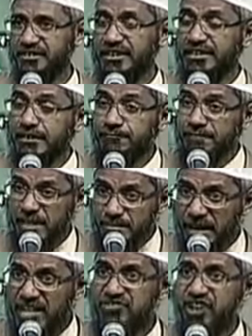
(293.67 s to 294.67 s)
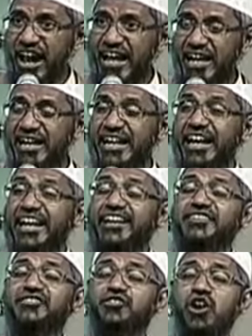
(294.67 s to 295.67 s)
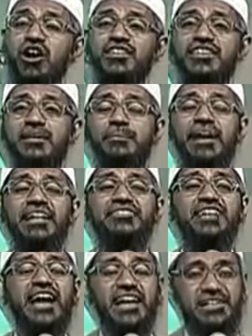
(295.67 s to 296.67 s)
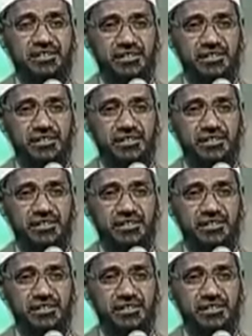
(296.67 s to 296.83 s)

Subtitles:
the female child is stronger than the male child.